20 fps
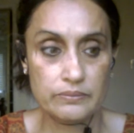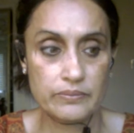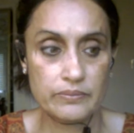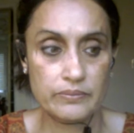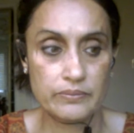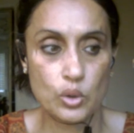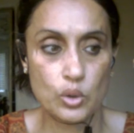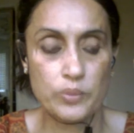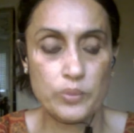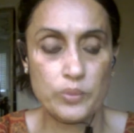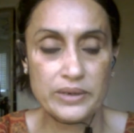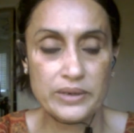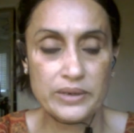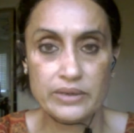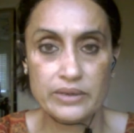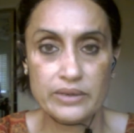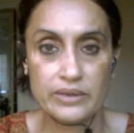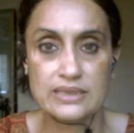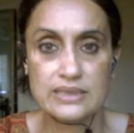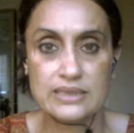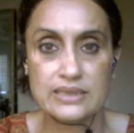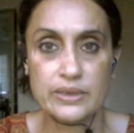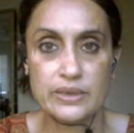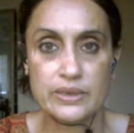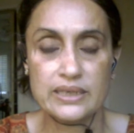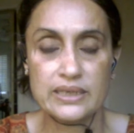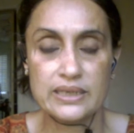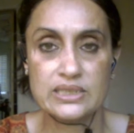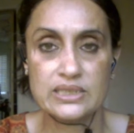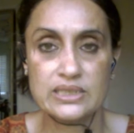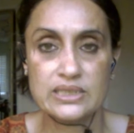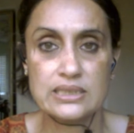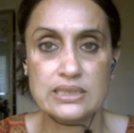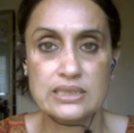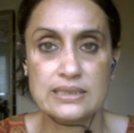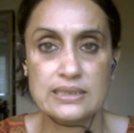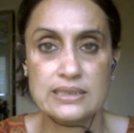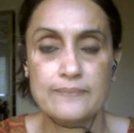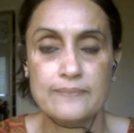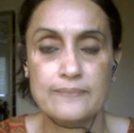open awareness meditations.
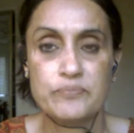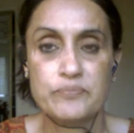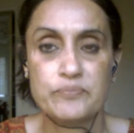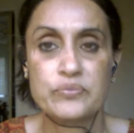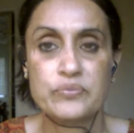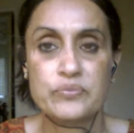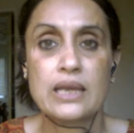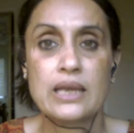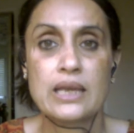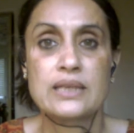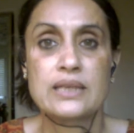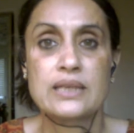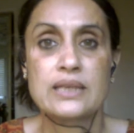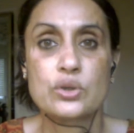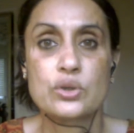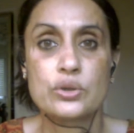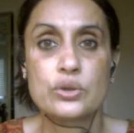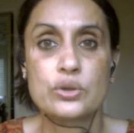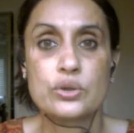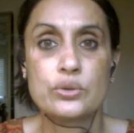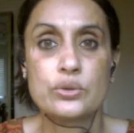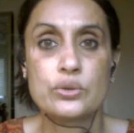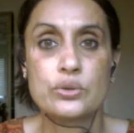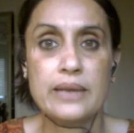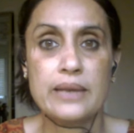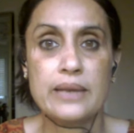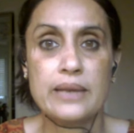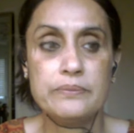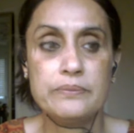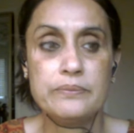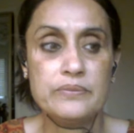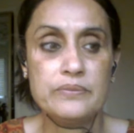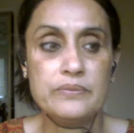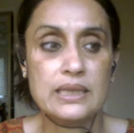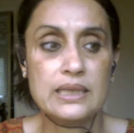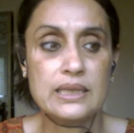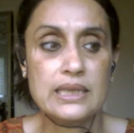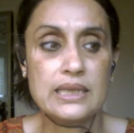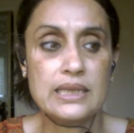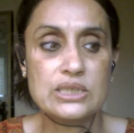So today,
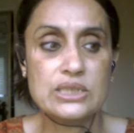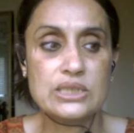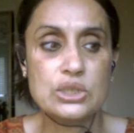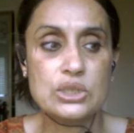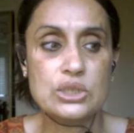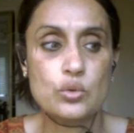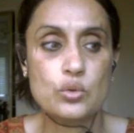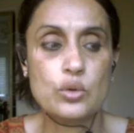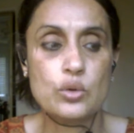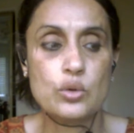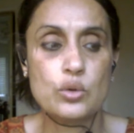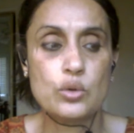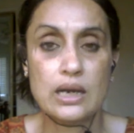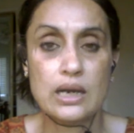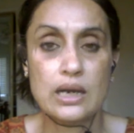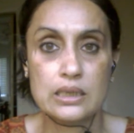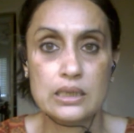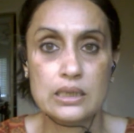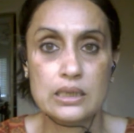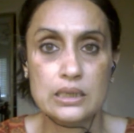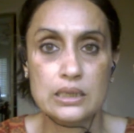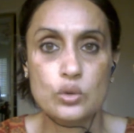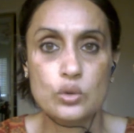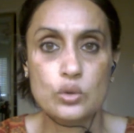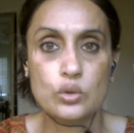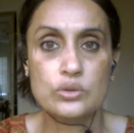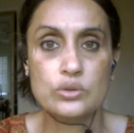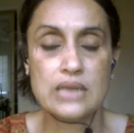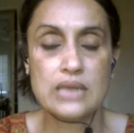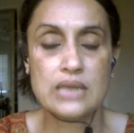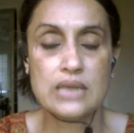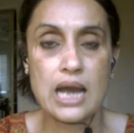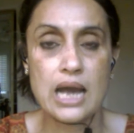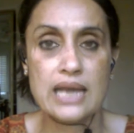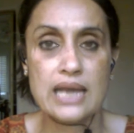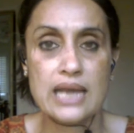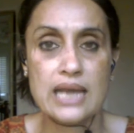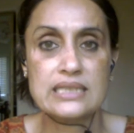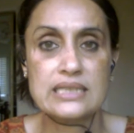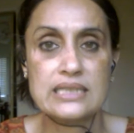let's do a close
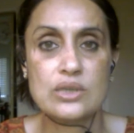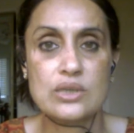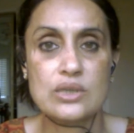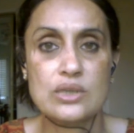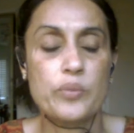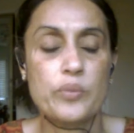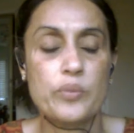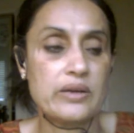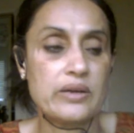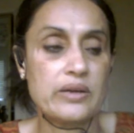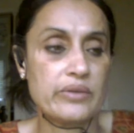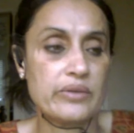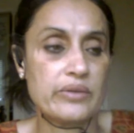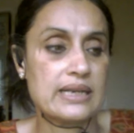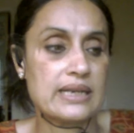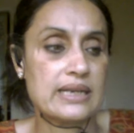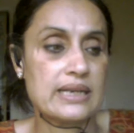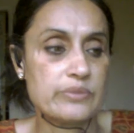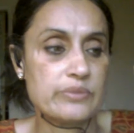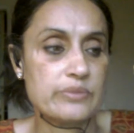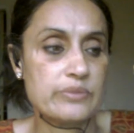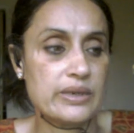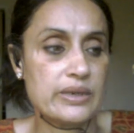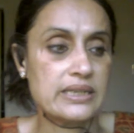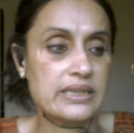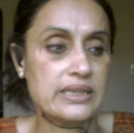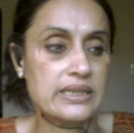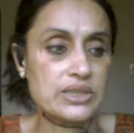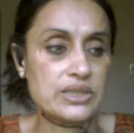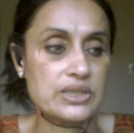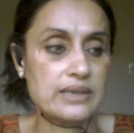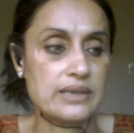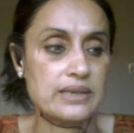eyes open awareness meditation.